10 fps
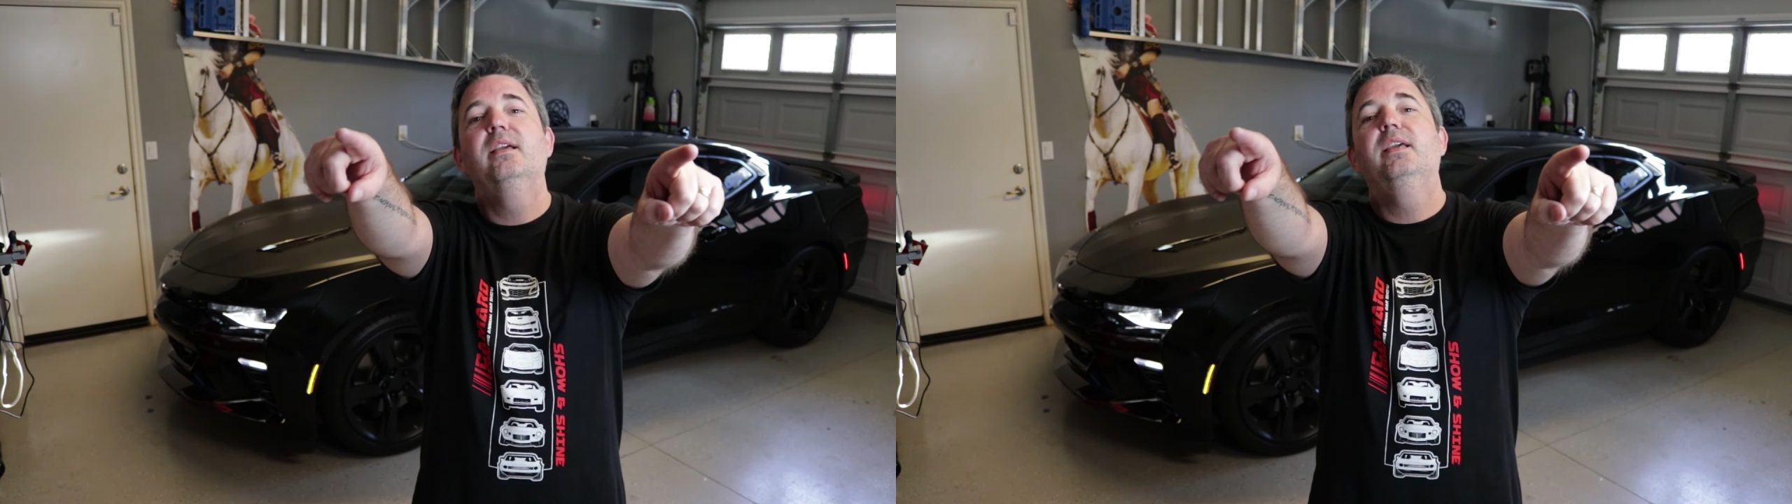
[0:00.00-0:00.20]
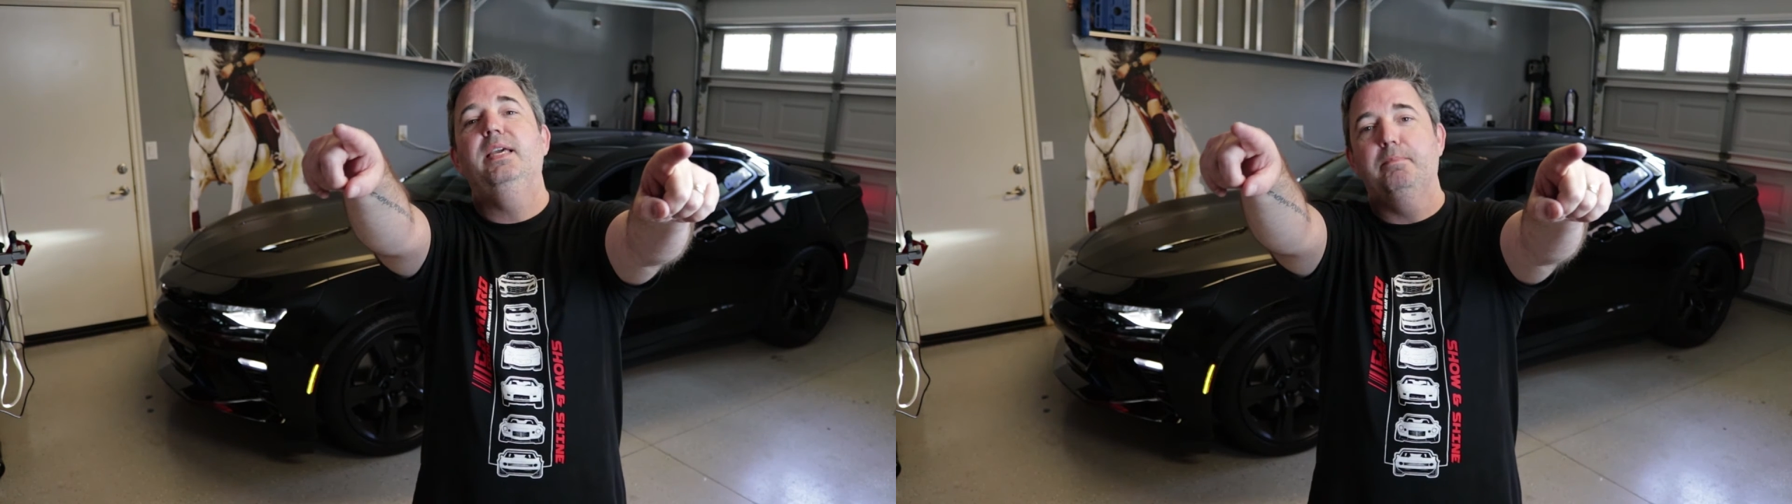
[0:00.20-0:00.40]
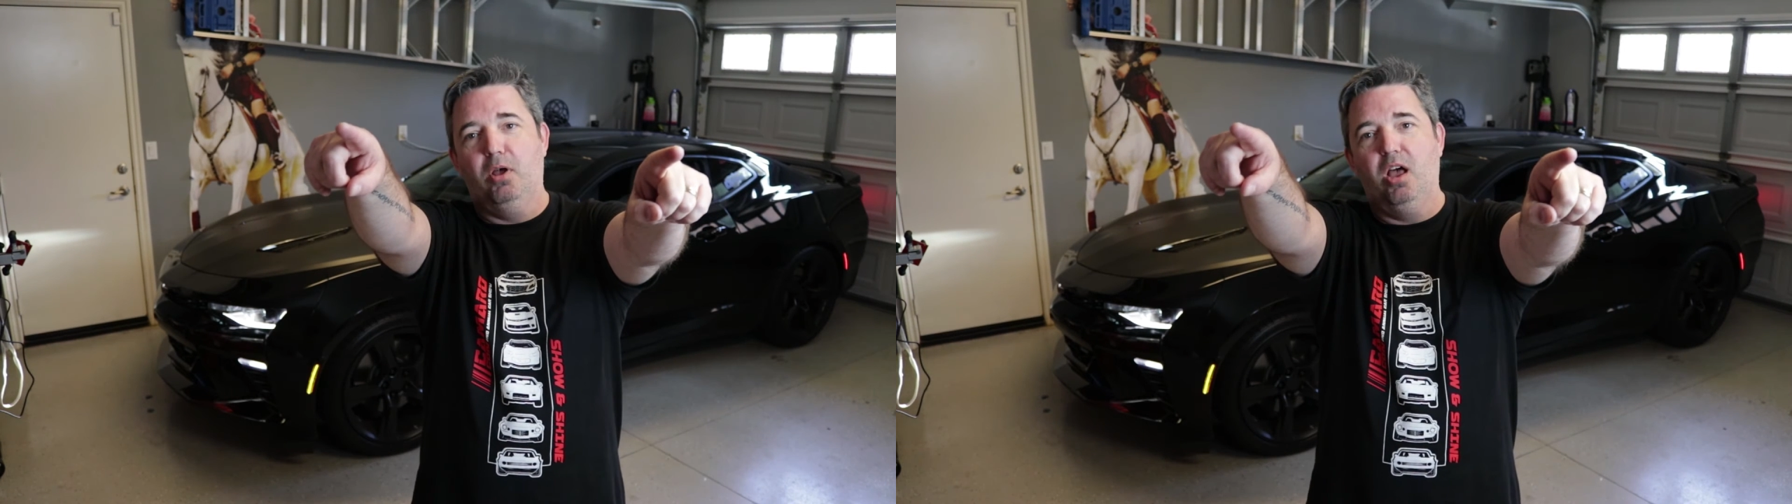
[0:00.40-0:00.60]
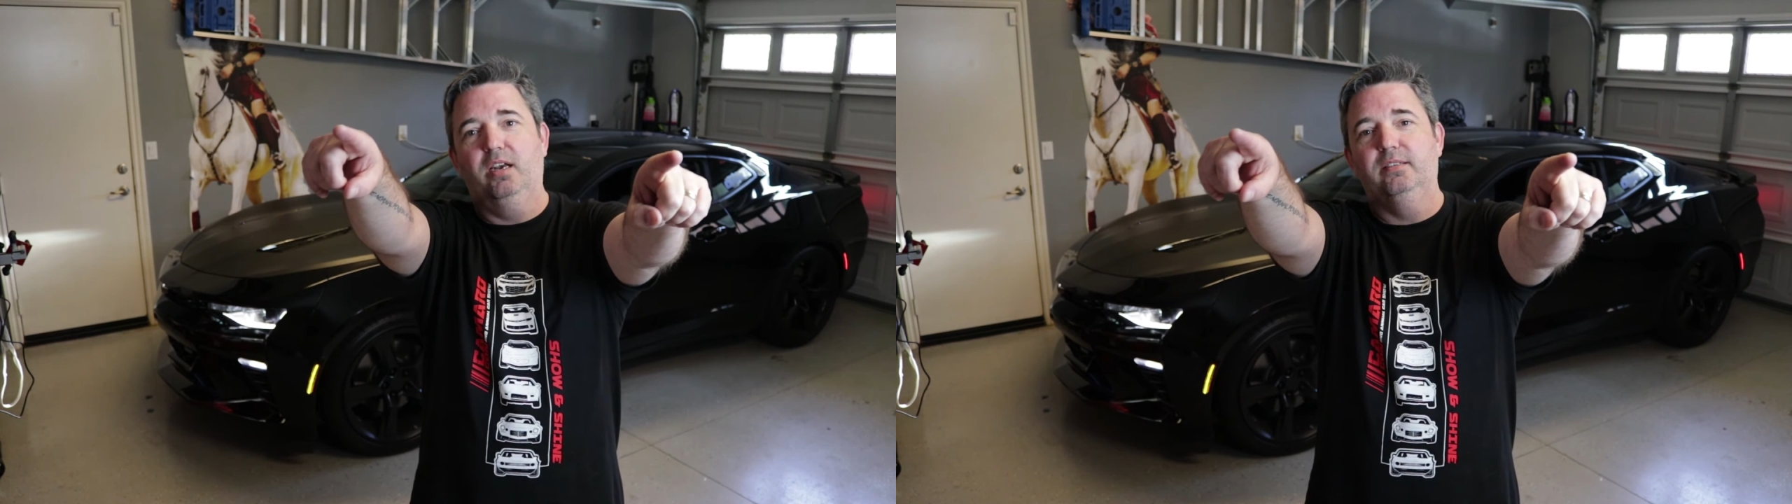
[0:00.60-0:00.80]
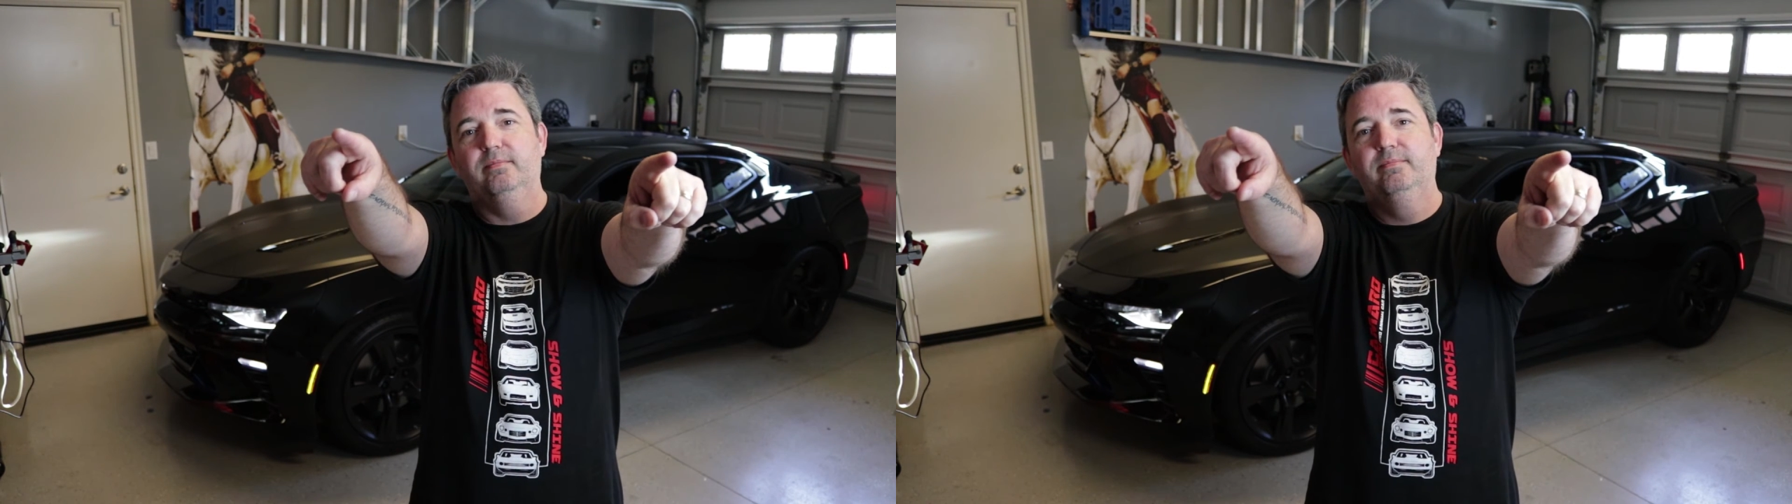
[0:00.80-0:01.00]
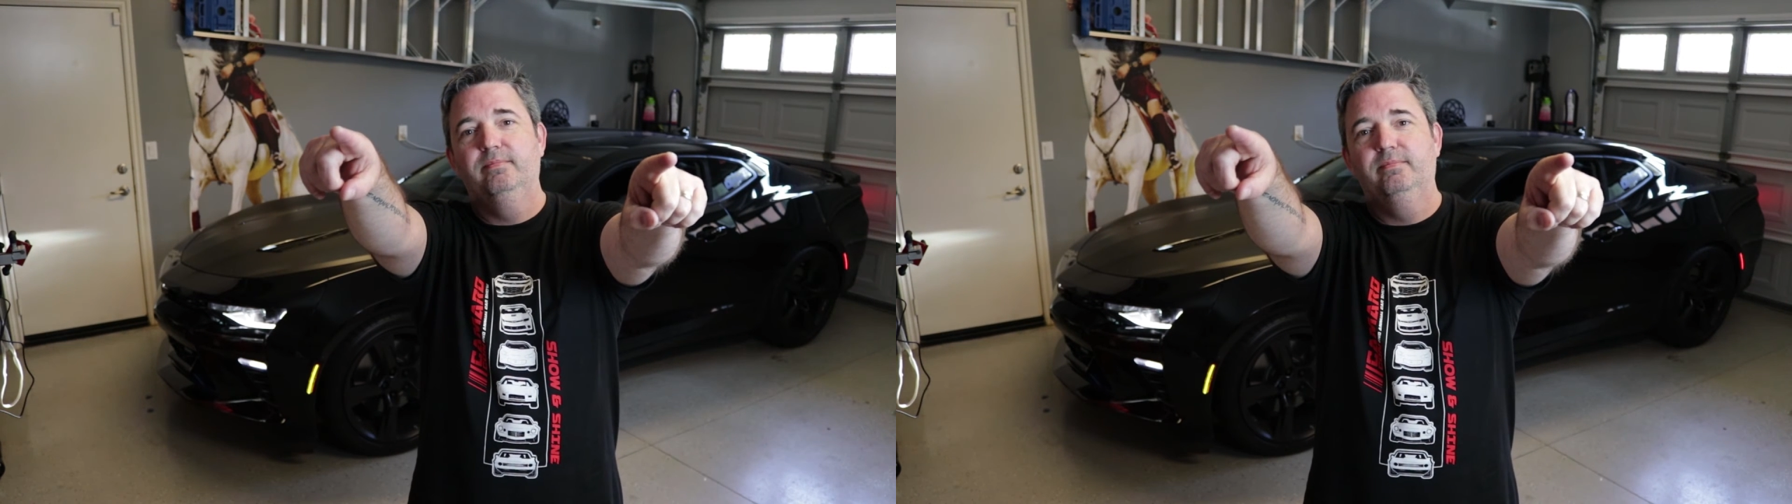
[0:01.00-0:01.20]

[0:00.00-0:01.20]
keep modding.